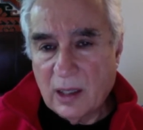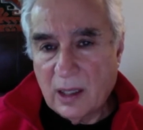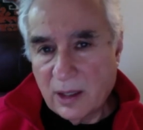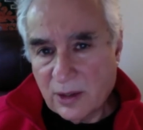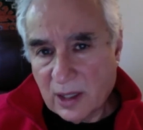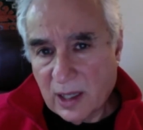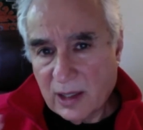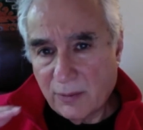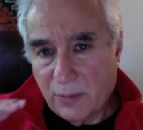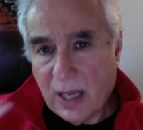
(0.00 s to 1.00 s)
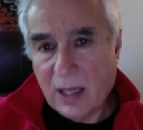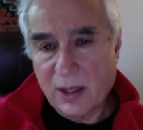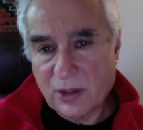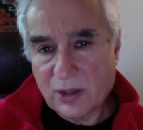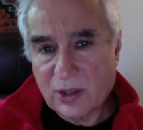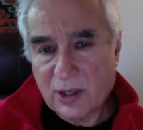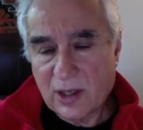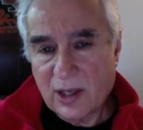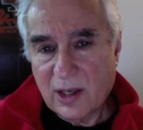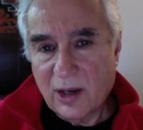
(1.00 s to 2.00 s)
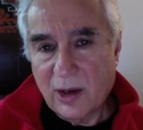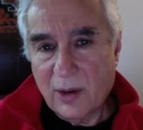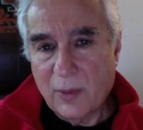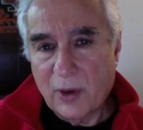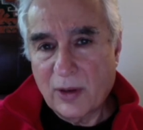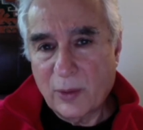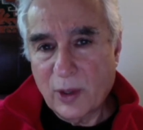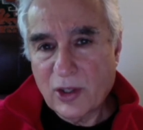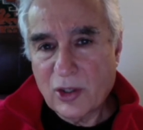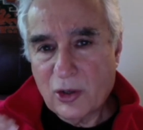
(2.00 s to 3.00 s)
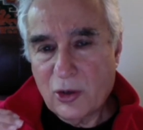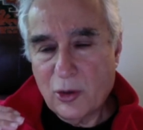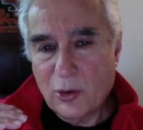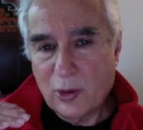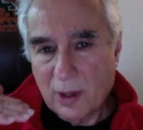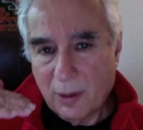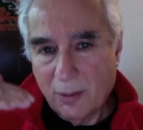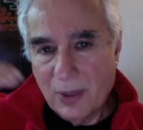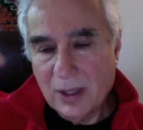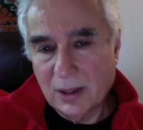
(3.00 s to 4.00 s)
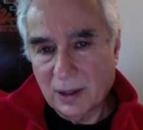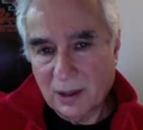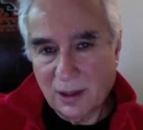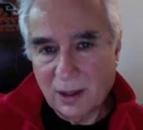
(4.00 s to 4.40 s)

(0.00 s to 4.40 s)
is a kind of base upon which to build